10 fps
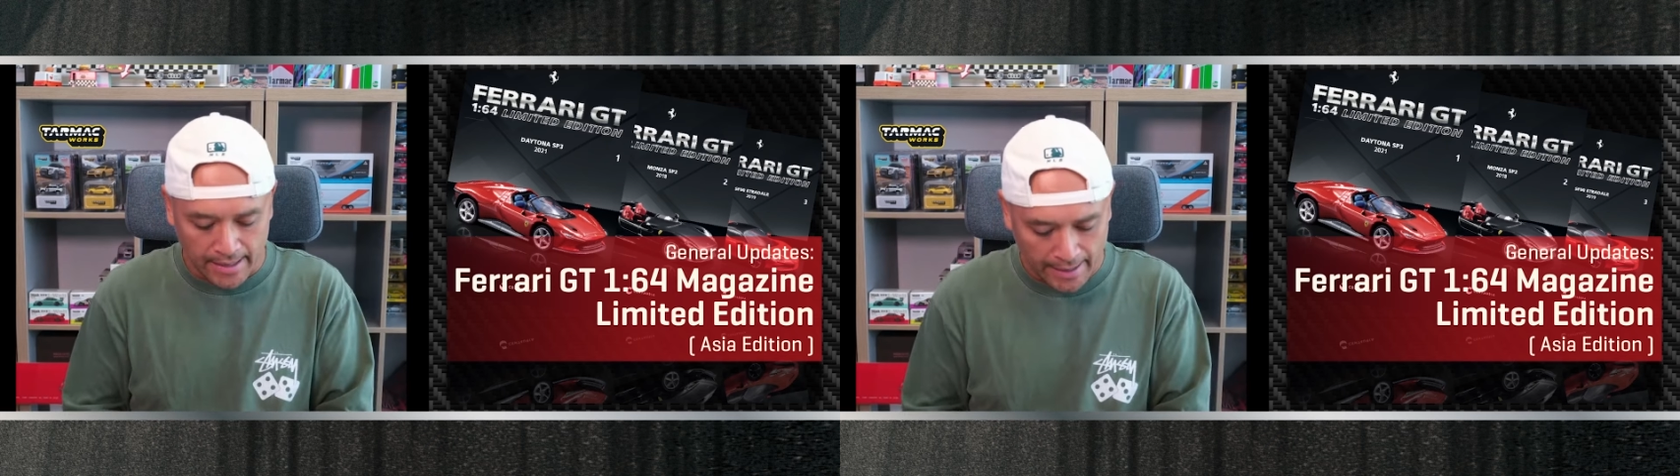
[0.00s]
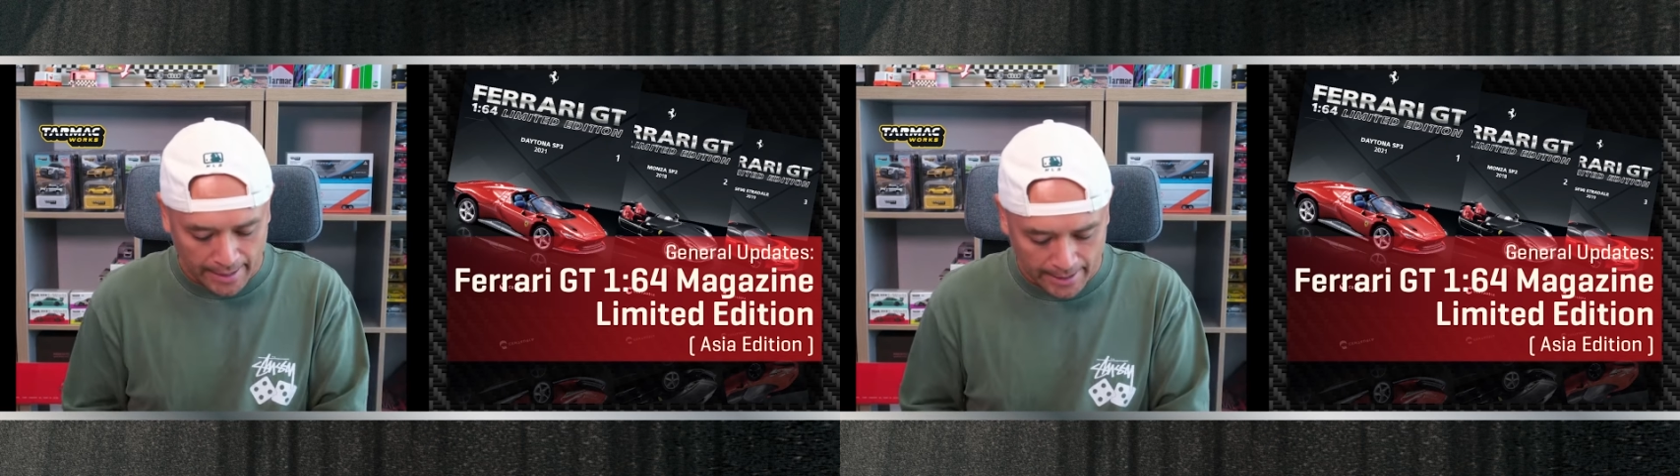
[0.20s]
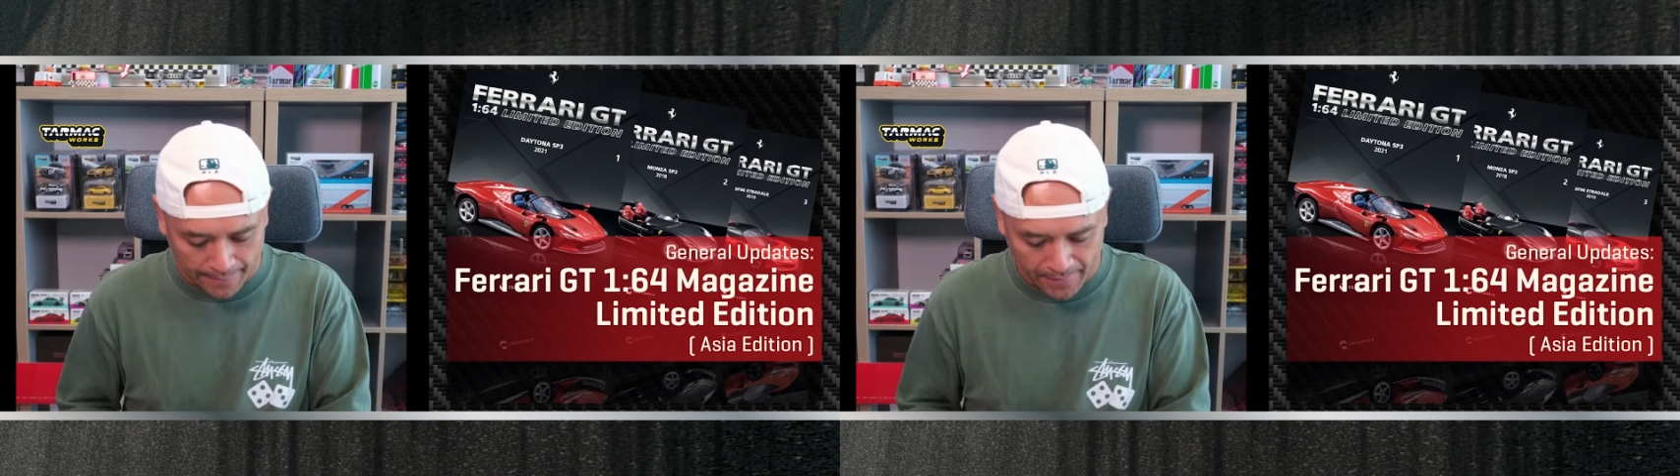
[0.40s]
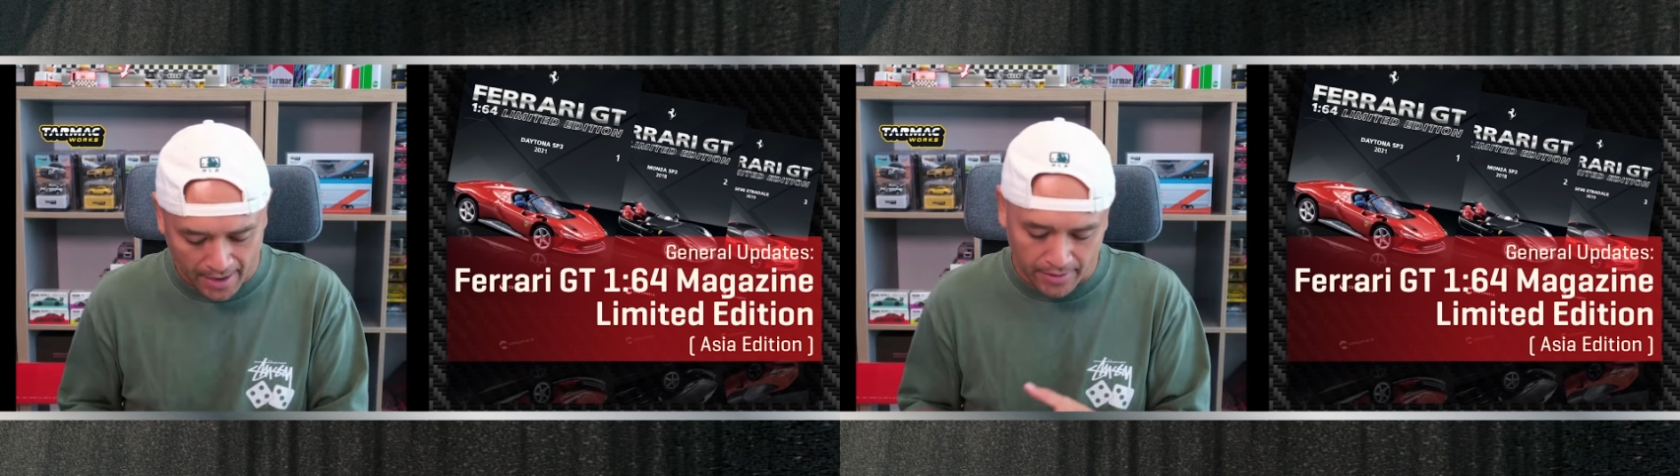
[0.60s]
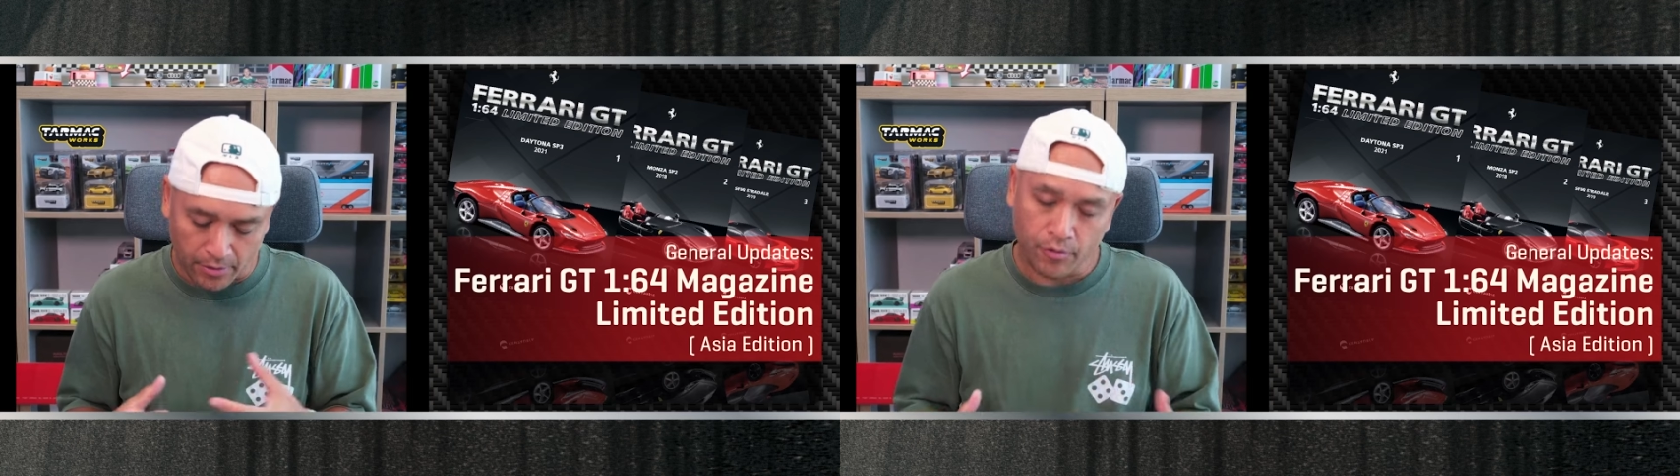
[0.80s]
and
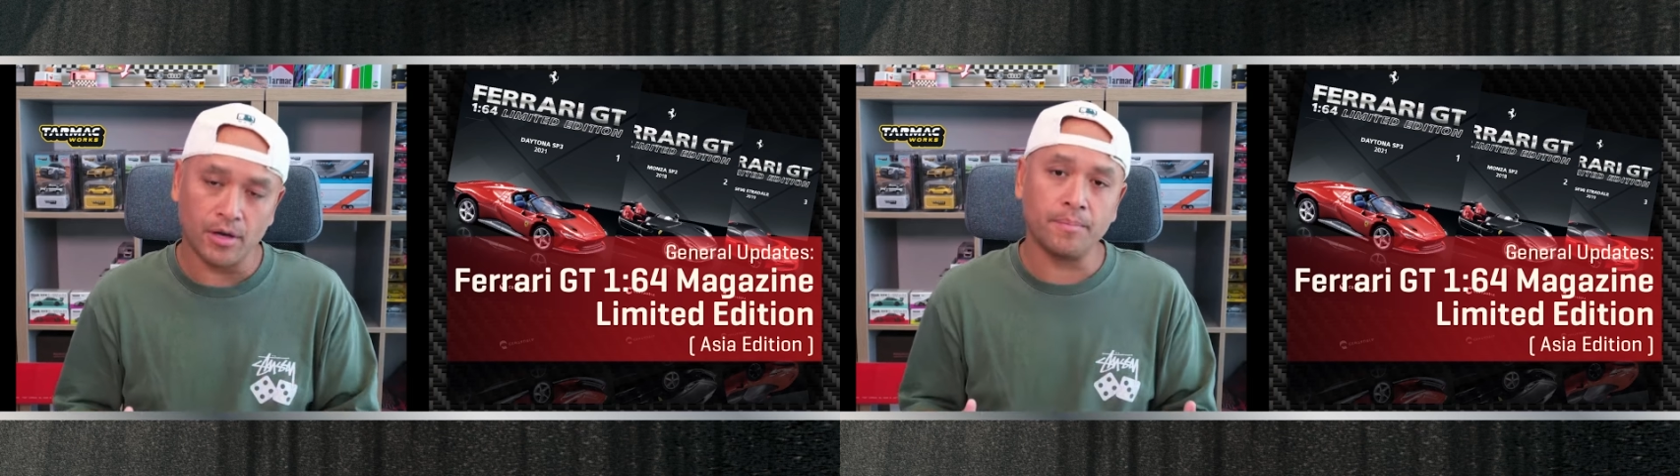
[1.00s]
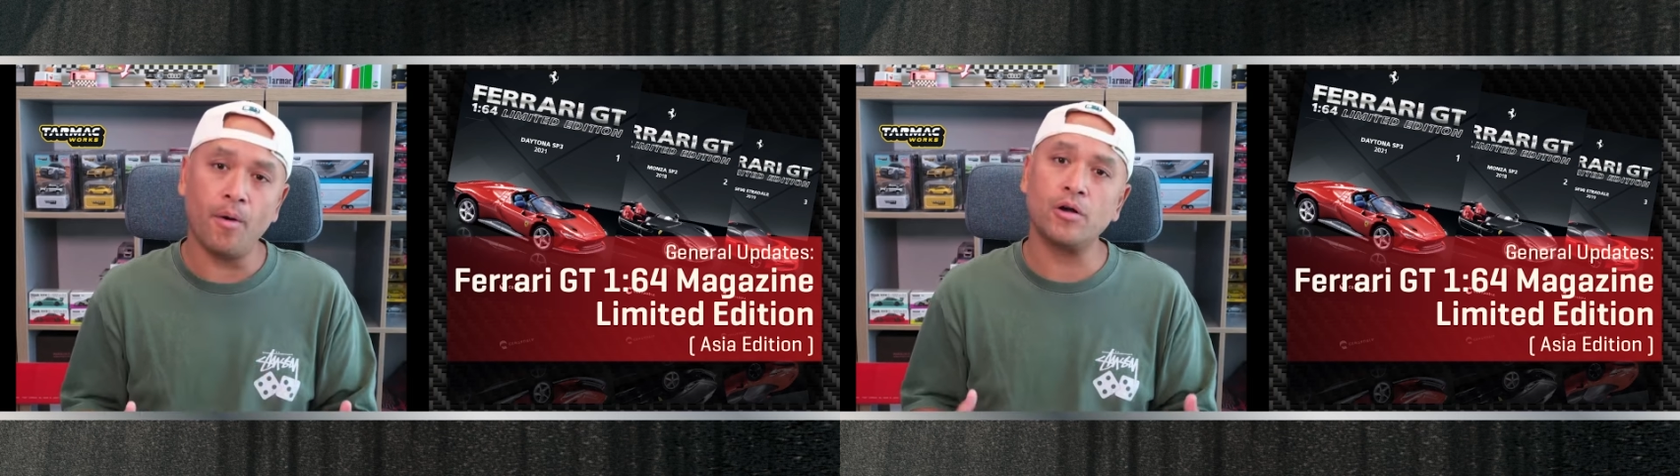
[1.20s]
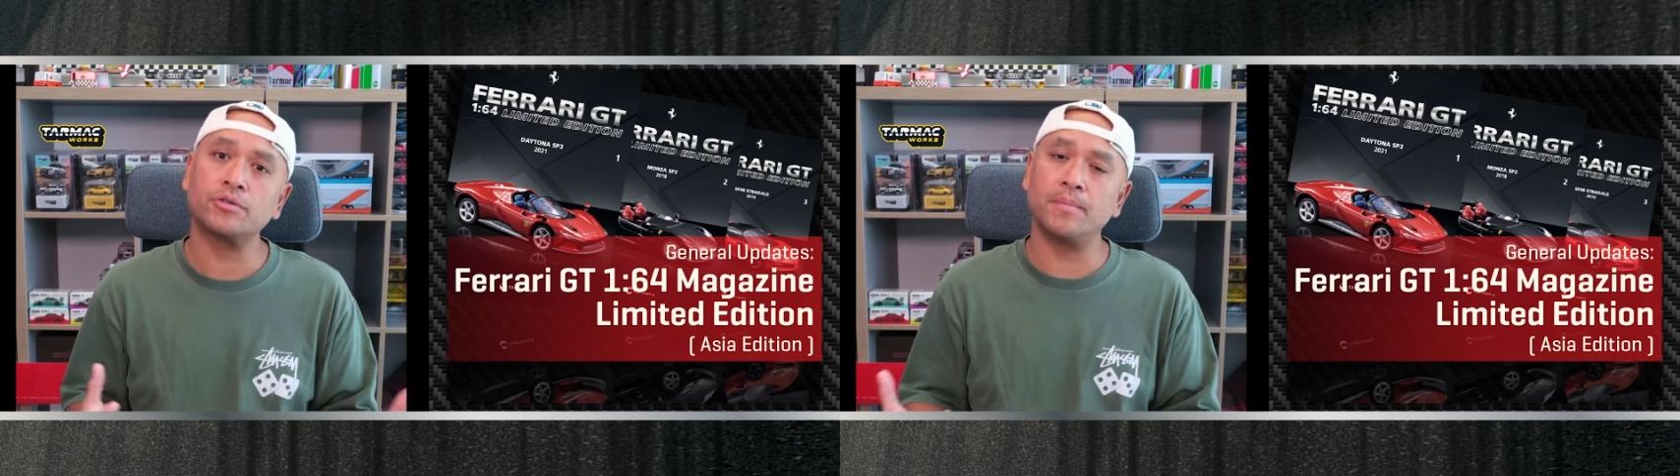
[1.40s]
an acrylic box,